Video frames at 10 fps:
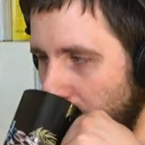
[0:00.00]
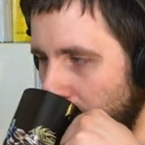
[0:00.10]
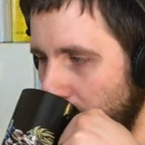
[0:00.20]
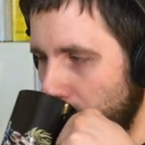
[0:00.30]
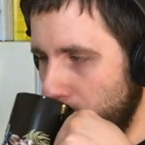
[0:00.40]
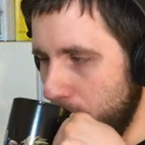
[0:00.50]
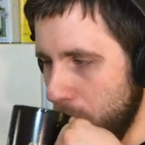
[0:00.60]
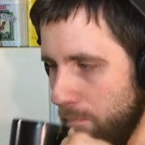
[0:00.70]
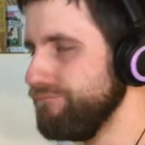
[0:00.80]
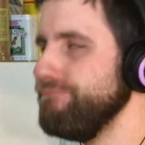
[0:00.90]

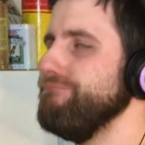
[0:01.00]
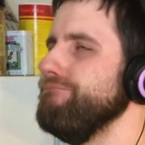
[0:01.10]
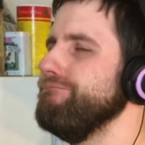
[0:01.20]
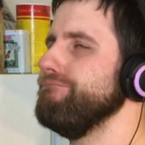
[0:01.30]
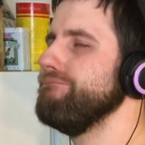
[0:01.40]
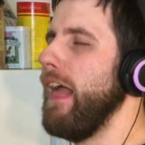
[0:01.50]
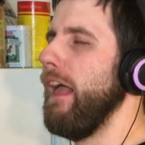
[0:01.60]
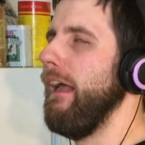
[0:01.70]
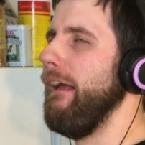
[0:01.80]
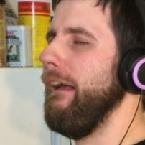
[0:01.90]

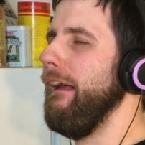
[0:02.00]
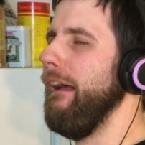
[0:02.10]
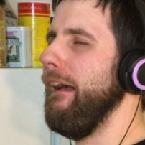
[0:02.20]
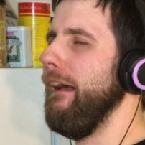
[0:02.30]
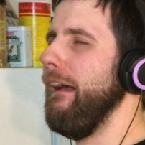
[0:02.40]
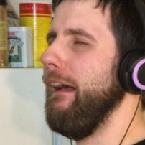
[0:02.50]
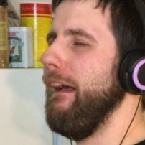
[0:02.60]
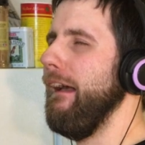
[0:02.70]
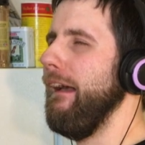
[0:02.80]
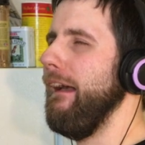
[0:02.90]

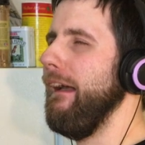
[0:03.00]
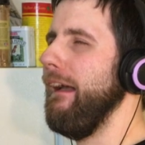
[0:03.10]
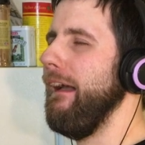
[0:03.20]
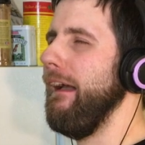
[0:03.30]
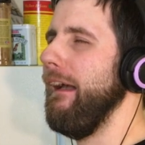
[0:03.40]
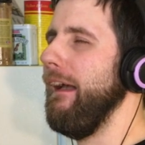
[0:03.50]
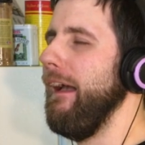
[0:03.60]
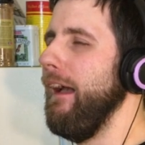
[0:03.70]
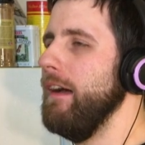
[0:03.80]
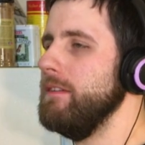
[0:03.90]

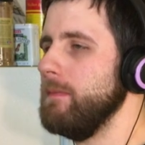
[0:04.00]
Nothing is said.